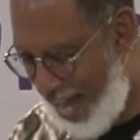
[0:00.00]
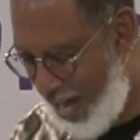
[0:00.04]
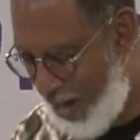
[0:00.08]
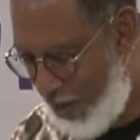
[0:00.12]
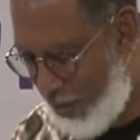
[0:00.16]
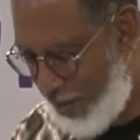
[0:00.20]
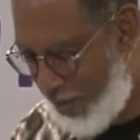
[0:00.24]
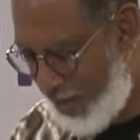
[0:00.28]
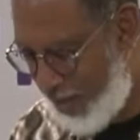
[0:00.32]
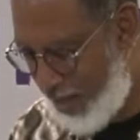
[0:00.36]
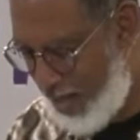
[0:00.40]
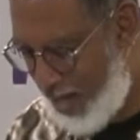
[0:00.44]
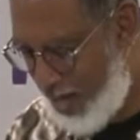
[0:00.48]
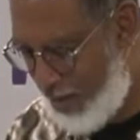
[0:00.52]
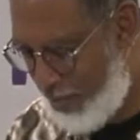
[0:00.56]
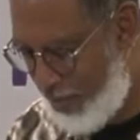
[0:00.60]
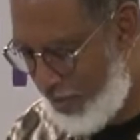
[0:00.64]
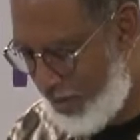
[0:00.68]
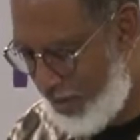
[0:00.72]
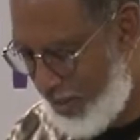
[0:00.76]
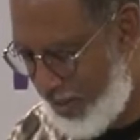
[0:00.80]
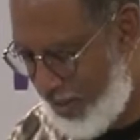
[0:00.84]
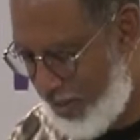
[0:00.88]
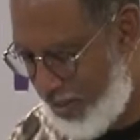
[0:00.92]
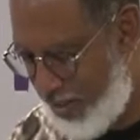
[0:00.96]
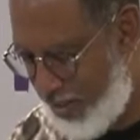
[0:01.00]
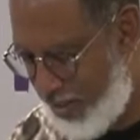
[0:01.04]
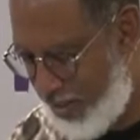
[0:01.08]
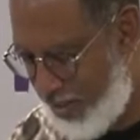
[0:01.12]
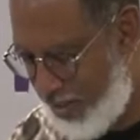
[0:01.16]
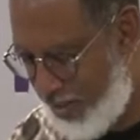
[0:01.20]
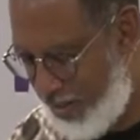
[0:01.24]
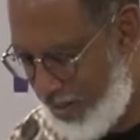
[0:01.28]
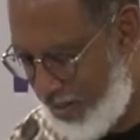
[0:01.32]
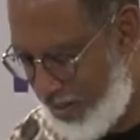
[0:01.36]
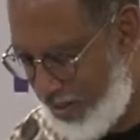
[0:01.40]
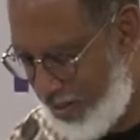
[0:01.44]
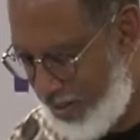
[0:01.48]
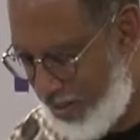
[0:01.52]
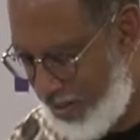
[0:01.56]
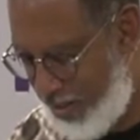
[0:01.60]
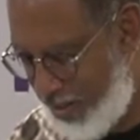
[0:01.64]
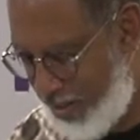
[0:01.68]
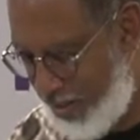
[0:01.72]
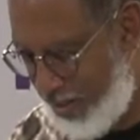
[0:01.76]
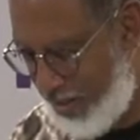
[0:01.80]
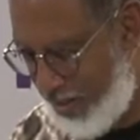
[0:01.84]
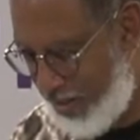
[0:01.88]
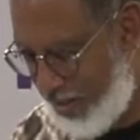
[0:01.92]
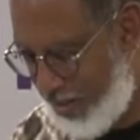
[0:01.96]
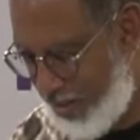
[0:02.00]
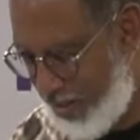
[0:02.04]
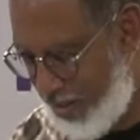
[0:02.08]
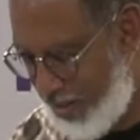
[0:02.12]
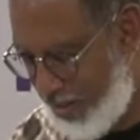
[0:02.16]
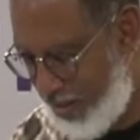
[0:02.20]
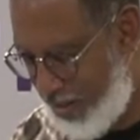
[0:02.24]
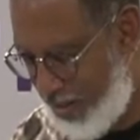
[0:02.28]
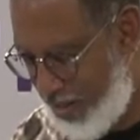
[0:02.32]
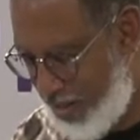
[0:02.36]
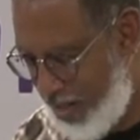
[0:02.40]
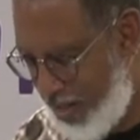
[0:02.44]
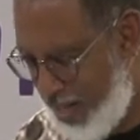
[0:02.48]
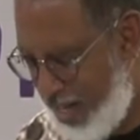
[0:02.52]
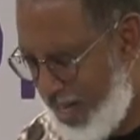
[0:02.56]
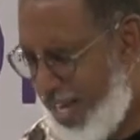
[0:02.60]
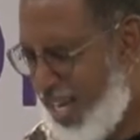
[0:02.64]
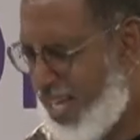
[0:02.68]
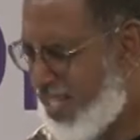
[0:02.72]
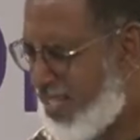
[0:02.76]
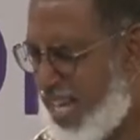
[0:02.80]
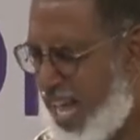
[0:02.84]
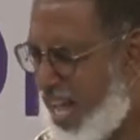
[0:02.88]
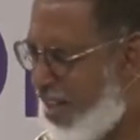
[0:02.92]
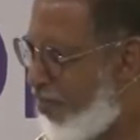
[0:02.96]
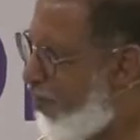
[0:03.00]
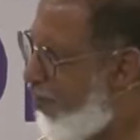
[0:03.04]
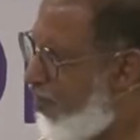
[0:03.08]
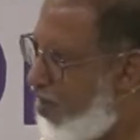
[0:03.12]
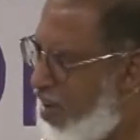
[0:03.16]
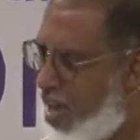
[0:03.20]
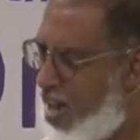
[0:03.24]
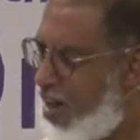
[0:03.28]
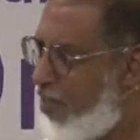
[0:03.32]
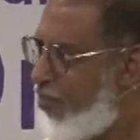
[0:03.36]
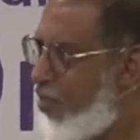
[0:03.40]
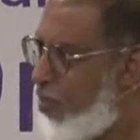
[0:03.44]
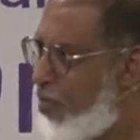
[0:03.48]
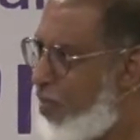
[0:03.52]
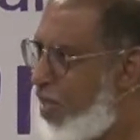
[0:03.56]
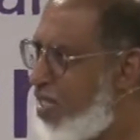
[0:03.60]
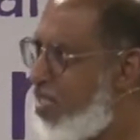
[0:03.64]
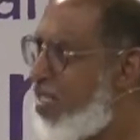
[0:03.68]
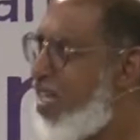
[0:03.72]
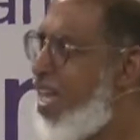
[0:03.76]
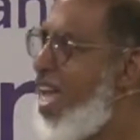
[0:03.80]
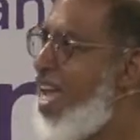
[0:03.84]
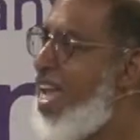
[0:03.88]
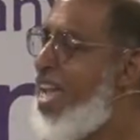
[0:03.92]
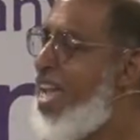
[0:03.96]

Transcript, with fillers: our comprehension? He's not far from us